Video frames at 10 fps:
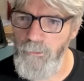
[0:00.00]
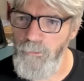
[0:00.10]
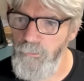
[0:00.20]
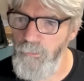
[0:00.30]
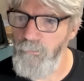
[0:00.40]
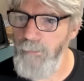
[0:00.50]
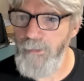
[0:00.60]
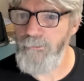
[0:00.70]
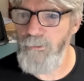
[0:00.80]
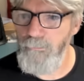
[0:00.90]
to
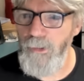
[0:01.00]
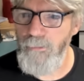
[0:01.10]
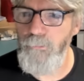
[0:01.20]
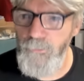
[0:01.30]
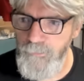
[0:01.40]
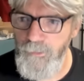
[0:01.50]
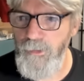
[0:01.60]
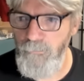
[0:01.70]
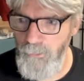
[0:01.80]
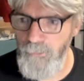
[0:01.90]
make the Bible say
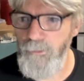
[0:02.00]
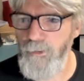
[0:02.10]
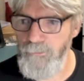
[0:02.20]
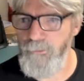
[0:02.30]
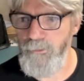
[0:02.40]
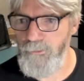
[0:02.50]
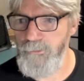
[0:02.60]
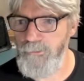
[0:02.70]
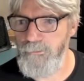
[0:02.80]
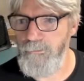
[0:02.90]
what they teach.
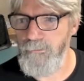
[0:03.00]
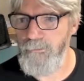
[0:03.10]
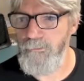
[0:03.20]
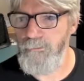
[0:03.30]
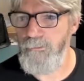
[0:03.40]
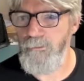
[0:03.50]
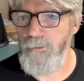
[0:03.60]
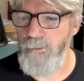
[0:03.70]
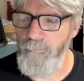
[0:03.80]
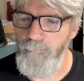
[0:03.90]

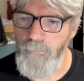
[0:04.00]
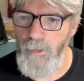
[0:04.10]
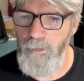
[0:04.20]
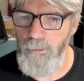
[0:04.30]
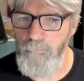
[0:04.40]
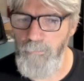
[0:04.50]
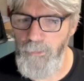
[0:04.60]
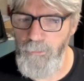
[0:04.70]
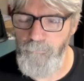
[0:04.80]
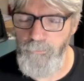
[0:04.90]
Um, but
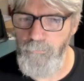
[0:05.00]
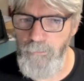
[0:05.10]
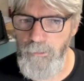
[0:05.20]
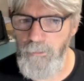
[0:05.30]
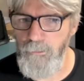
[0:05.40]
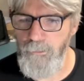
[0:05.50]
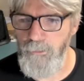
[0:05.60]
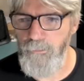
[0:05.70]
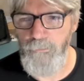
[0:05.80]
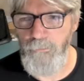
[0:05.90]
if you really look
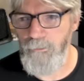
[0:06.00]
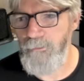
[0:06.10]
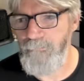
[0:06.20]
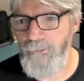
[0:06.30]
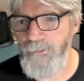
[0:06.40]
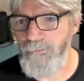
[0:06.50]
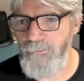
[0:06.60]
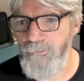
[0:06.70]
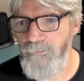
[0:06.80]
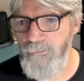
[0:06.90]
into it, nah, it
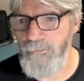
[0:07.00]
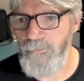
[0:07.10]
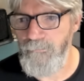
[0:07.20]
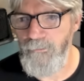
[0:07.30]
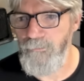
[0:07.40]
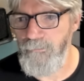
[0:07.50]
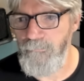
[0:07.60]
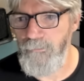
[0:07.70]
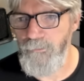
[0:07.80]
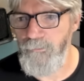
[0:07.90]
doesn't doesn't
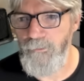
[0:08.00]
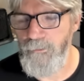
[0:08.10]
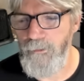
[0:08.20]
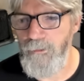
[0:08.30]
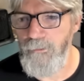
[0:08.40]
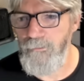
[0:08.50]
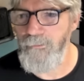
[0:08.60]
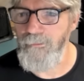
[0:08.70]
really say that.